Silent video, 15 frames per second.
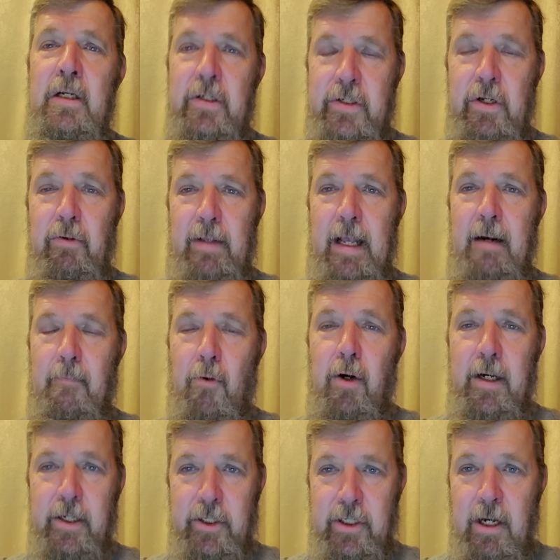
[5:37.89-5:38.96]
so that a
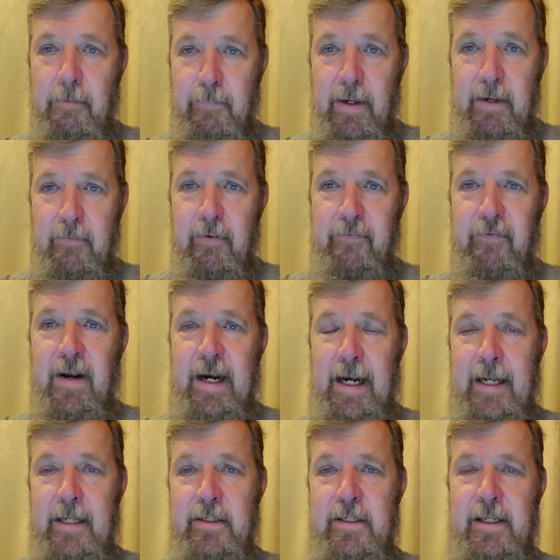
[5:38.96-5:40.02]
mortgage company would
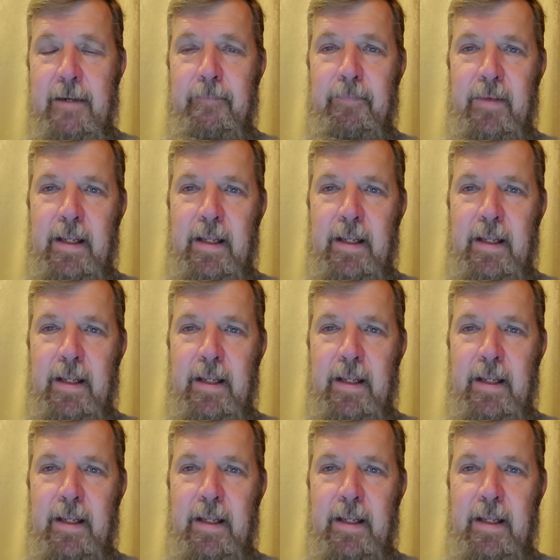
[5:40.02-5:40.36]
finance them.